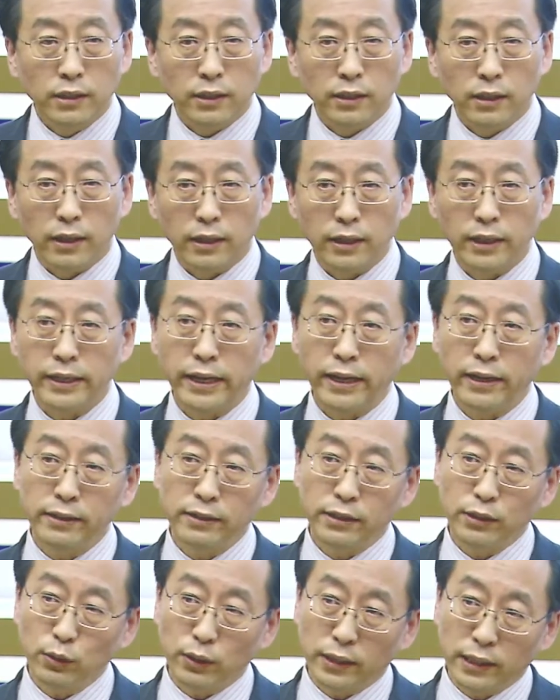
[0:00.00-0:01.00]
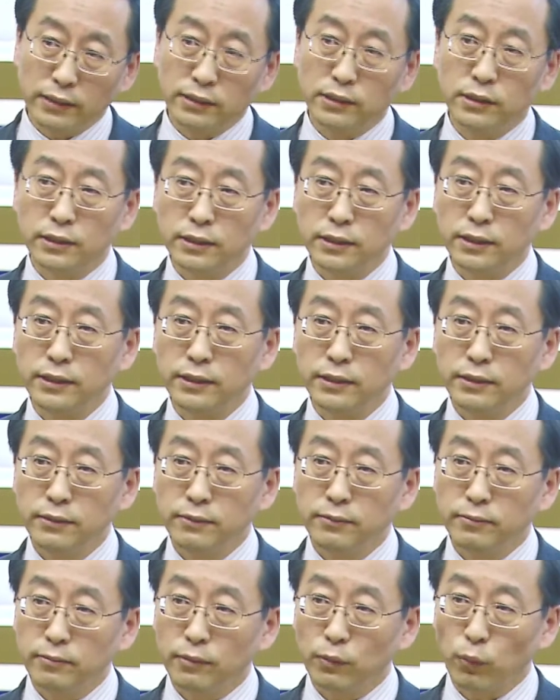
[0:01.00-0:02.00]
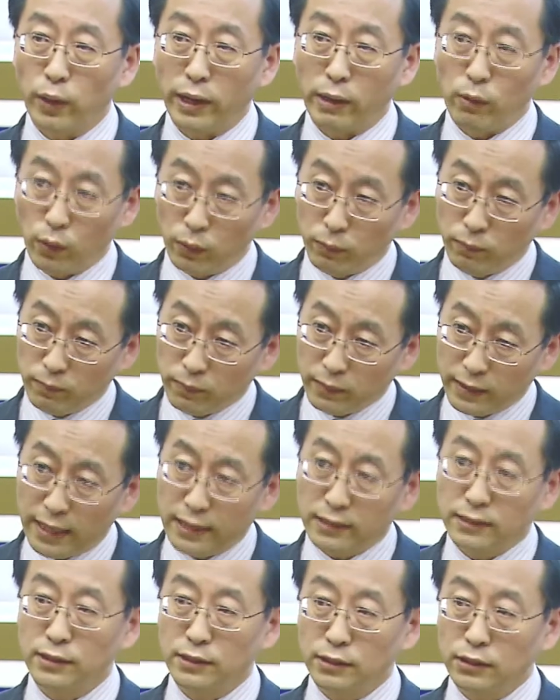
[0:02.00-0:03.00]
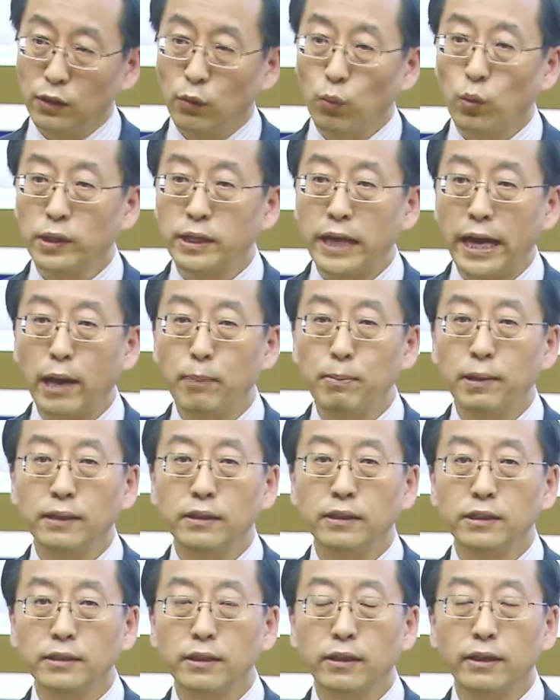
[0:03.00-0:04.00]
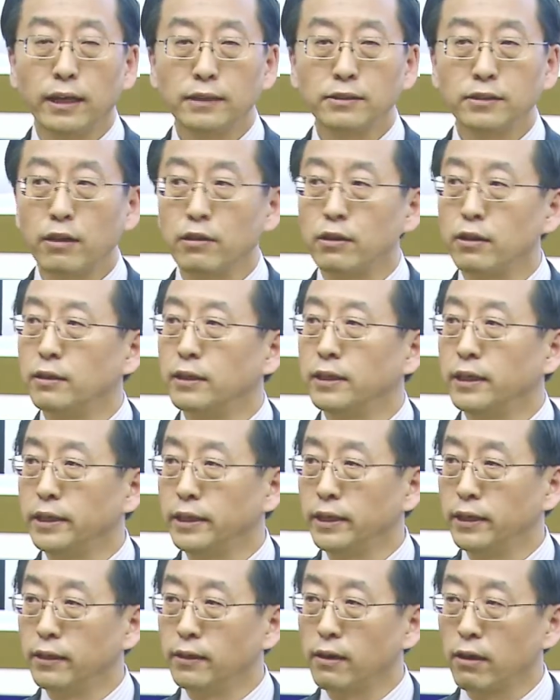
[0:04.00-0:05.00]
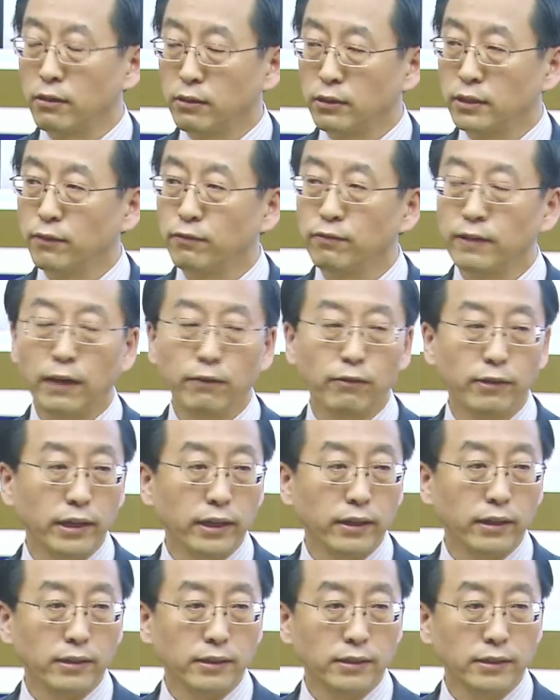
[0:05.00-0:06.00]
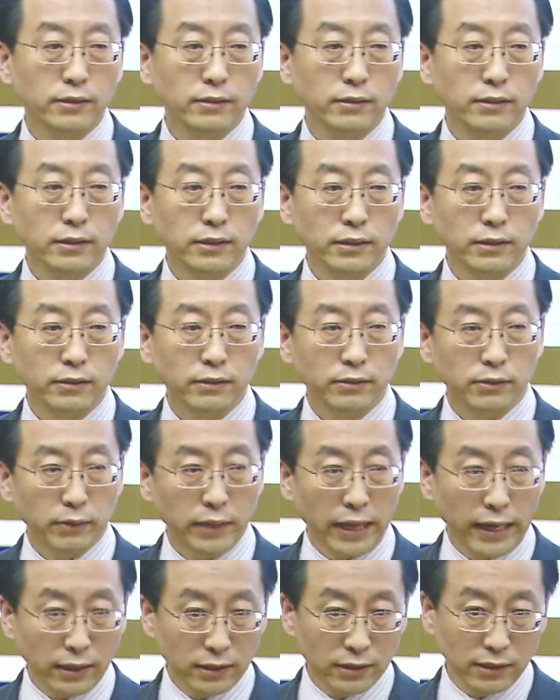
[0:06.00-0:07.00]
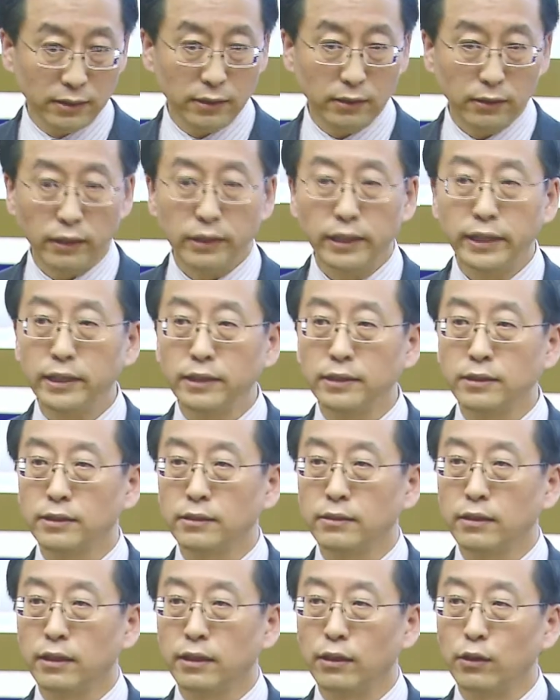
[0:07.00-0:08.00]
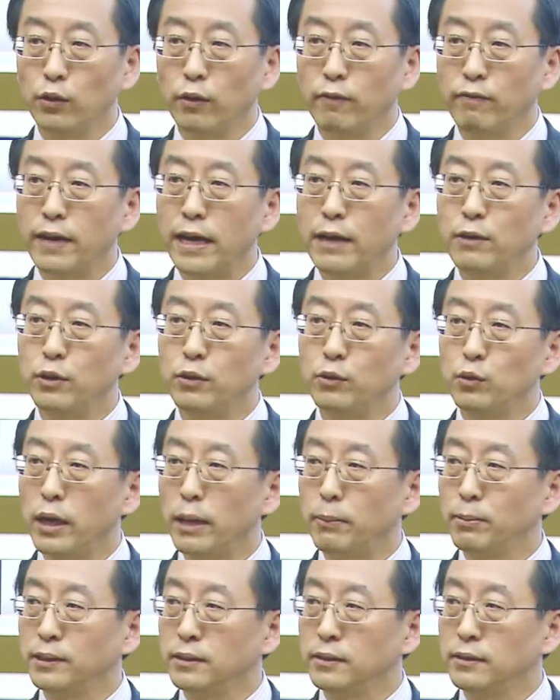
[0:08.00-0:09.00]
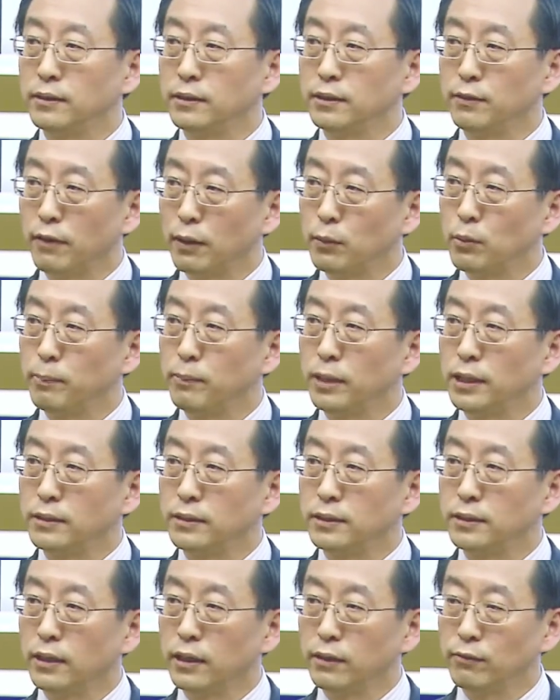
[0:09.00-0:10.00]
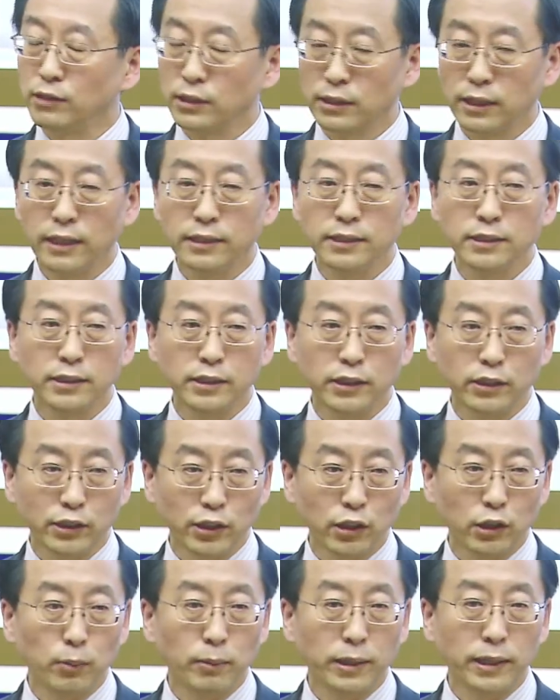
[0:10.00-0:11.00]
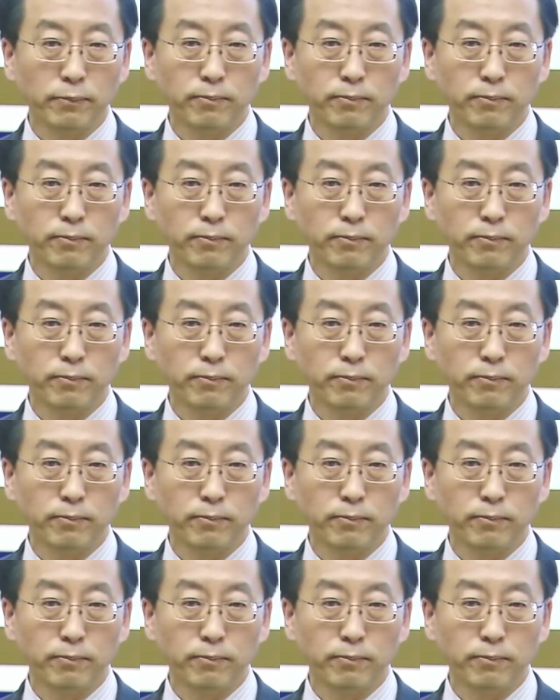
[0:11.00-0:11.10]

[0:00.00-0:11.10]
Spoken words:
And then you can see, well, that's what happened in the last 35 years. So that leads a very rapid development of Chinese economy.